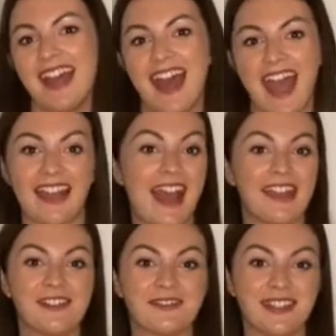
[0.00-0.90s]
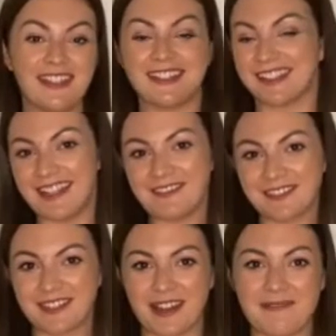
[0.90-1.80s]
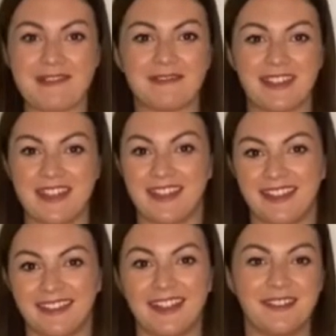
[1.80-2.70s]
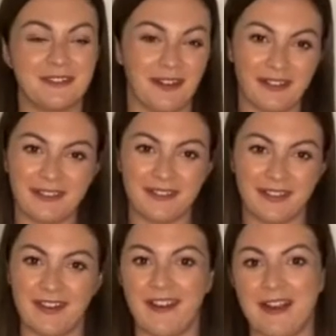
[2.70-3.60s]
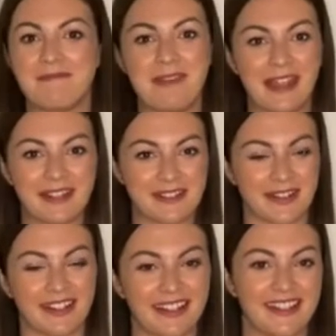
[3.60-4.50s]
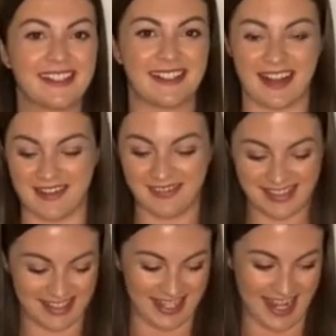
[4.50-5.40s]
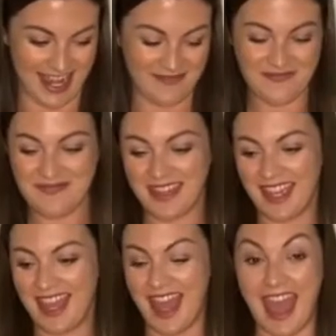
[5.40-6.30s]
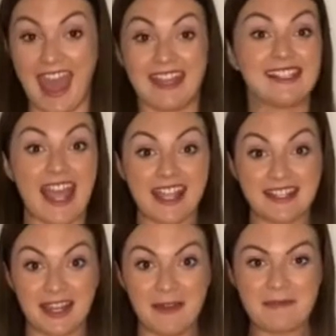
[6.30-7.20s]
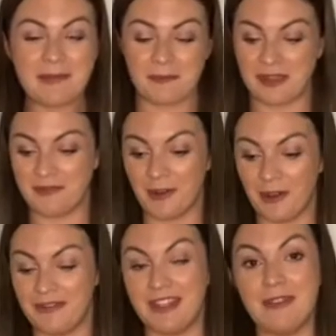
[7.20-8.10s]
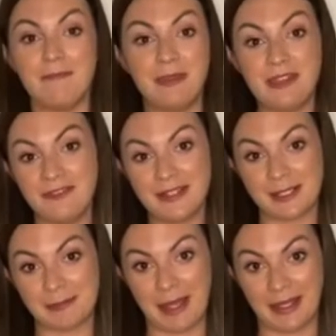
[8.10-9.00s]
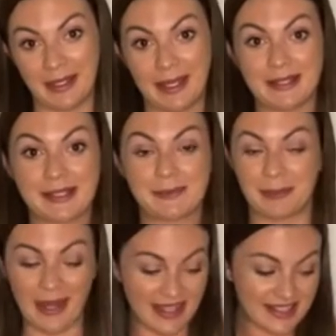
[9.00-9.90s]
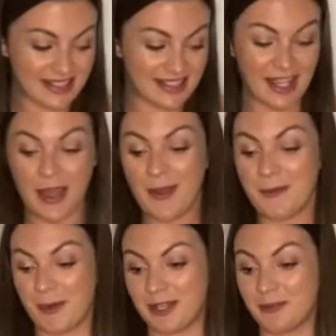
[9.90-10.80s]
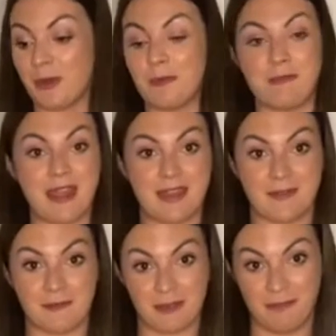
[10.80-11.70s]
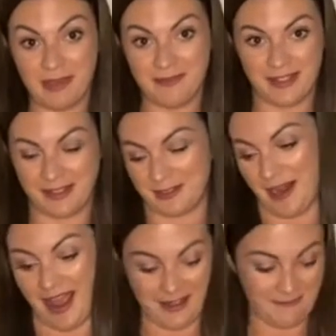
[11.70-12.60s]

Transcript: and I have the delightful job of taking you all through our pink drink serves today. Second up, we've got the Beefeater Pink Spritz, which we'll be making with Beefeater Dry.